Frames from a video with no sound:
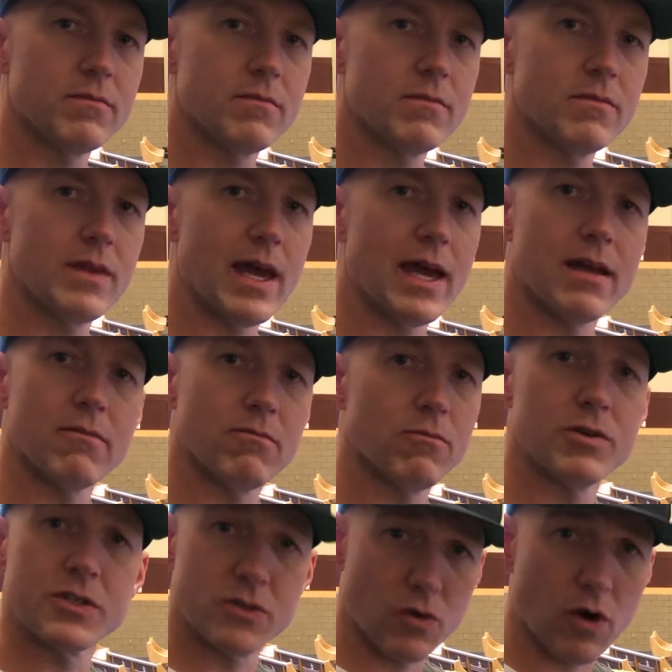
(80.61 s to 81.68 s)
that
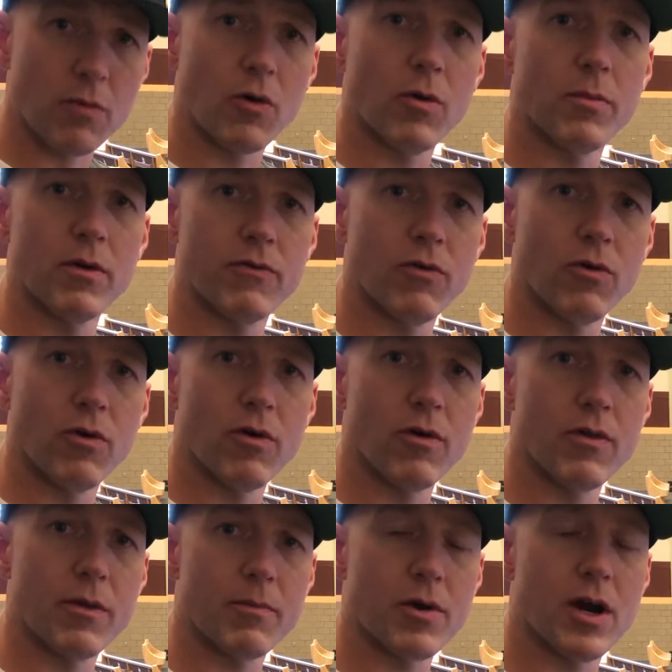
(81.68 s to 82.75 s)
was normal before
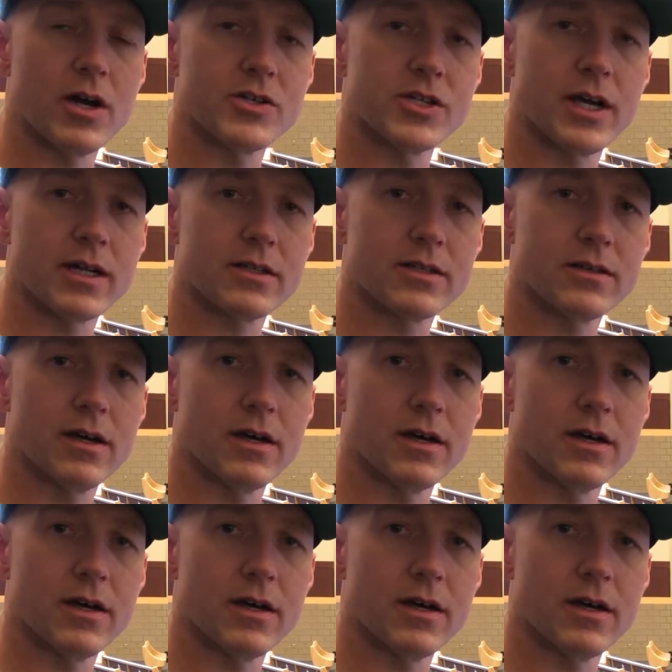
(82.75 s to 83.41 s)
the project